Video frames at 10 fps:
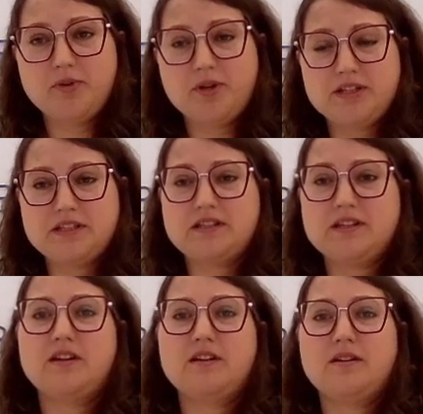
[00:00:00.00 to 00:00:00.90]
but
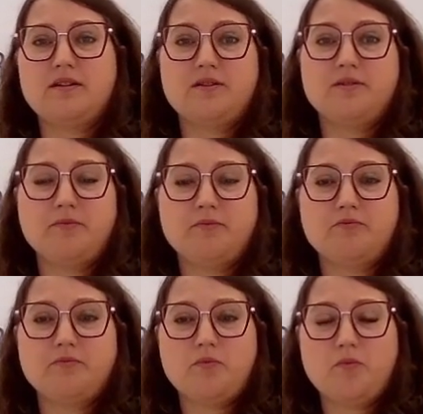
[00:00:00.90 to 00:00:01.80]

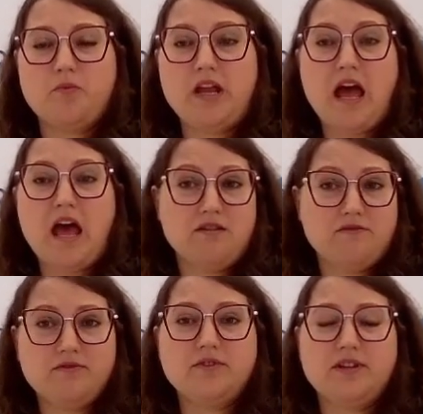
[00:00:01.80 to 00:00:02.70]
we
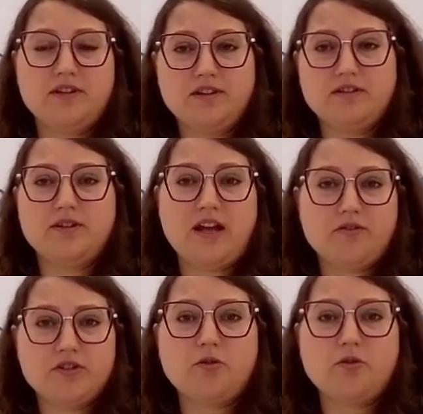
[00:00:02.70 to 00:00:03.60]
have now
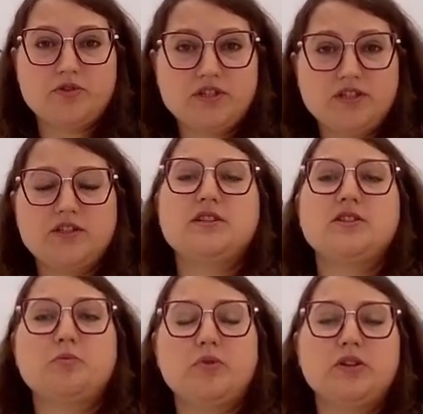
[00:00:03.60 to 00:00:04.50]
this opportunity
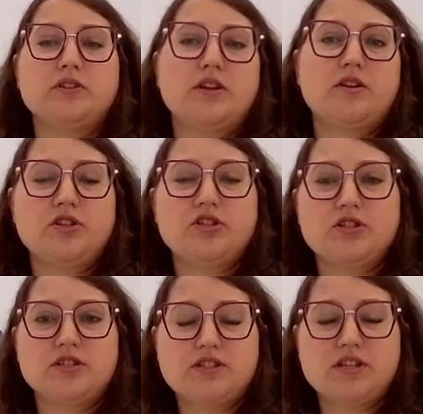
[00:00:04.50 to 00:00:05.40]
to build
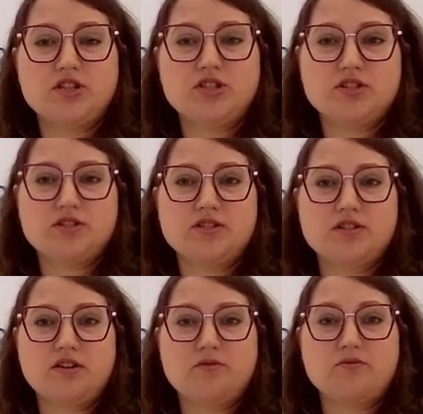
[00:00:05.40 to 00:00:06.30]
regional stations
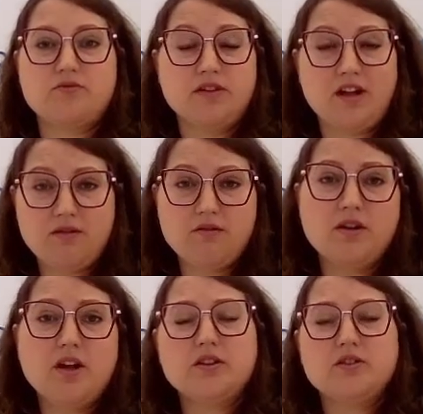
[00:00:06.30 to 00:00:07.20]
right now,
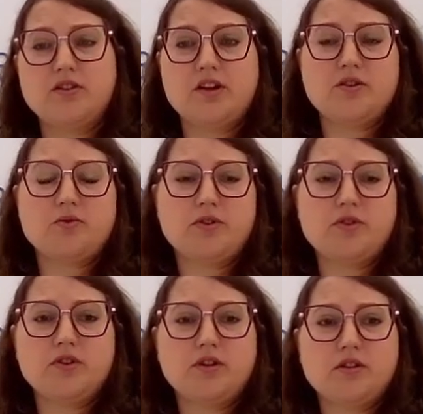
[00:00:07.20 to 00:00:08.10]
together
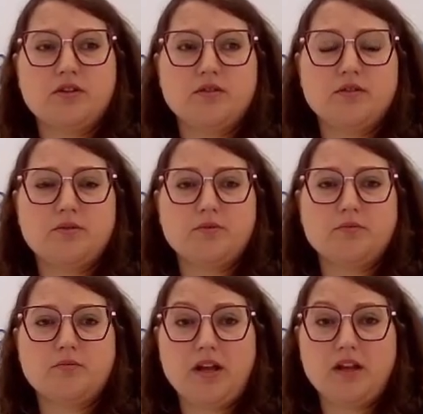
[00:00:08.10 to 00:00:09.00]
with the
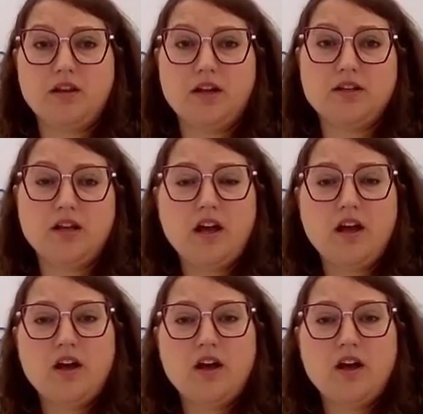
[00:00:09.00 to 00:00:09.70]
main line,